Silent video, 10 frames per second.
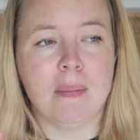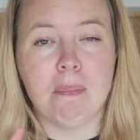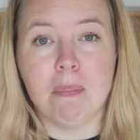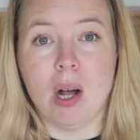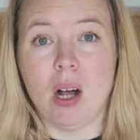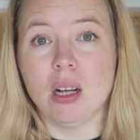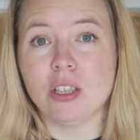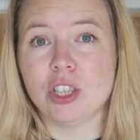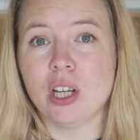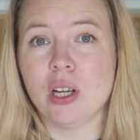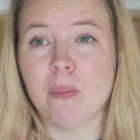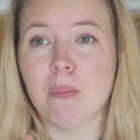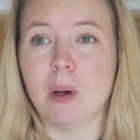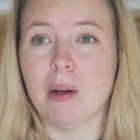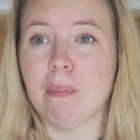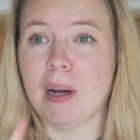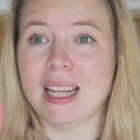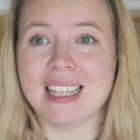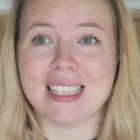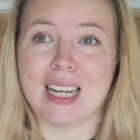March, but by
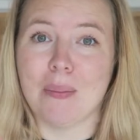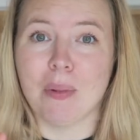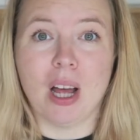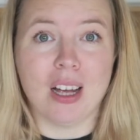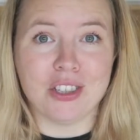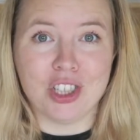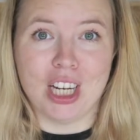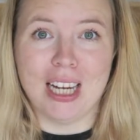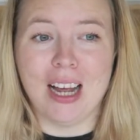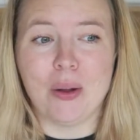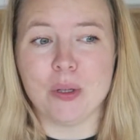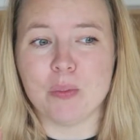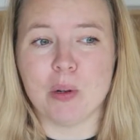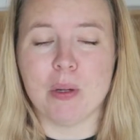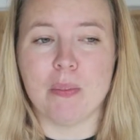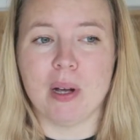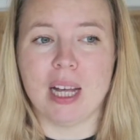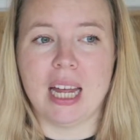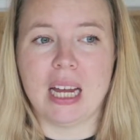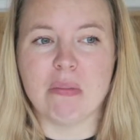this time last year I was probably
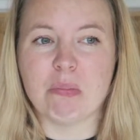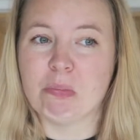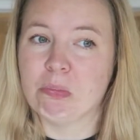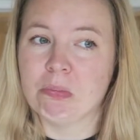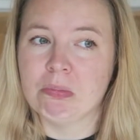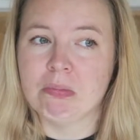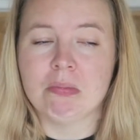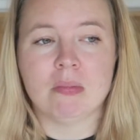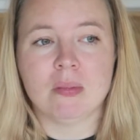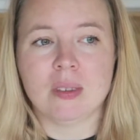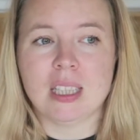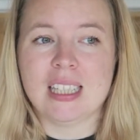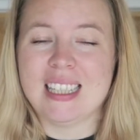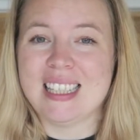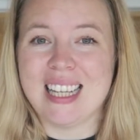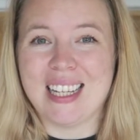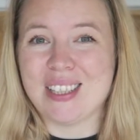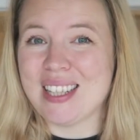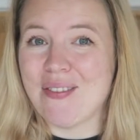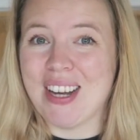buying 6,
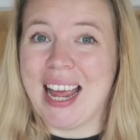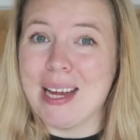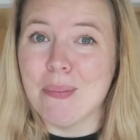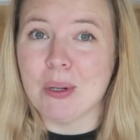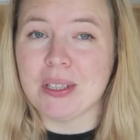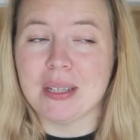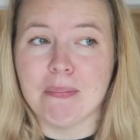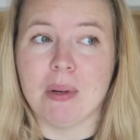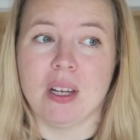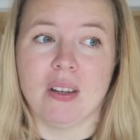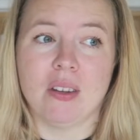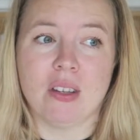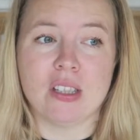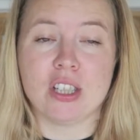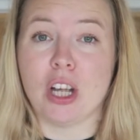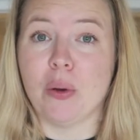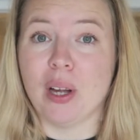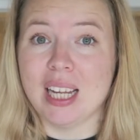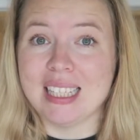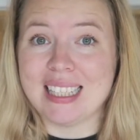7, 8 books a month, so
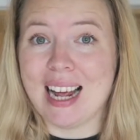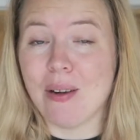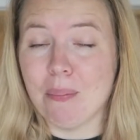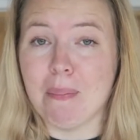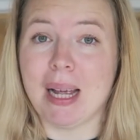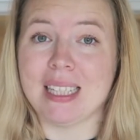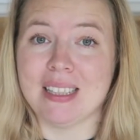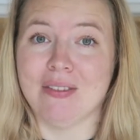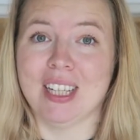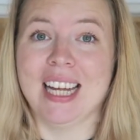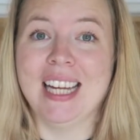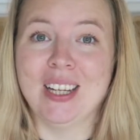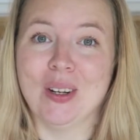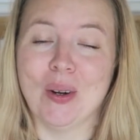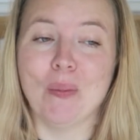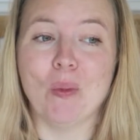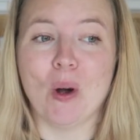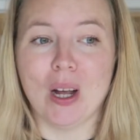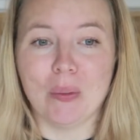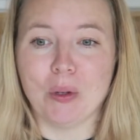it's down massively on
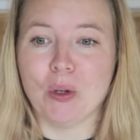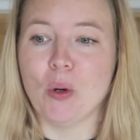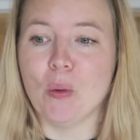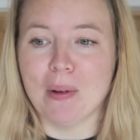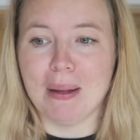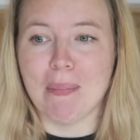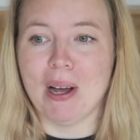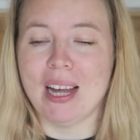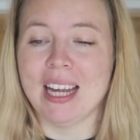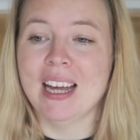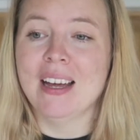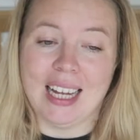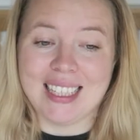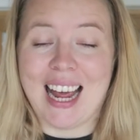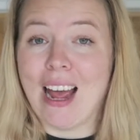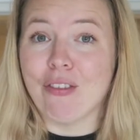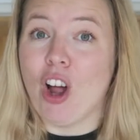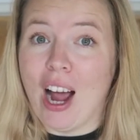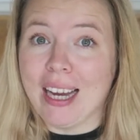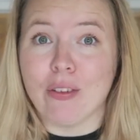what I would normally buy. I guess I have
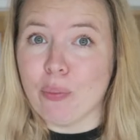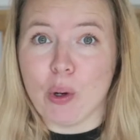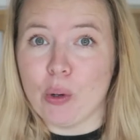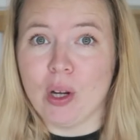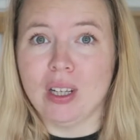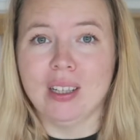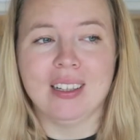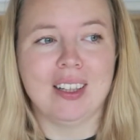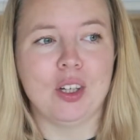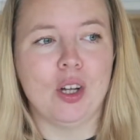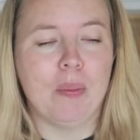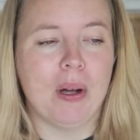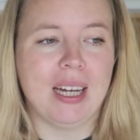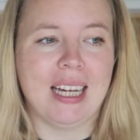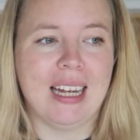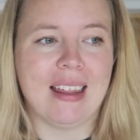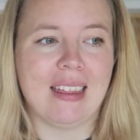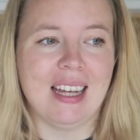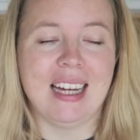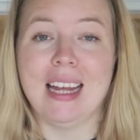kind of broken the no buy year
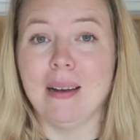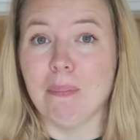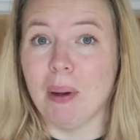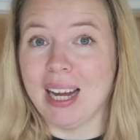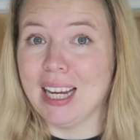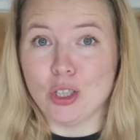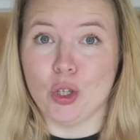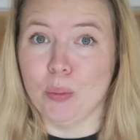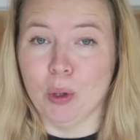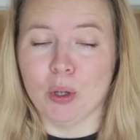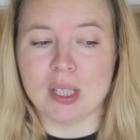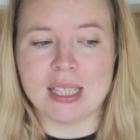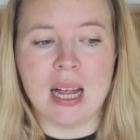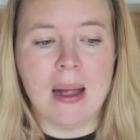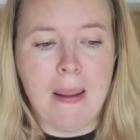thing in buying 2 books,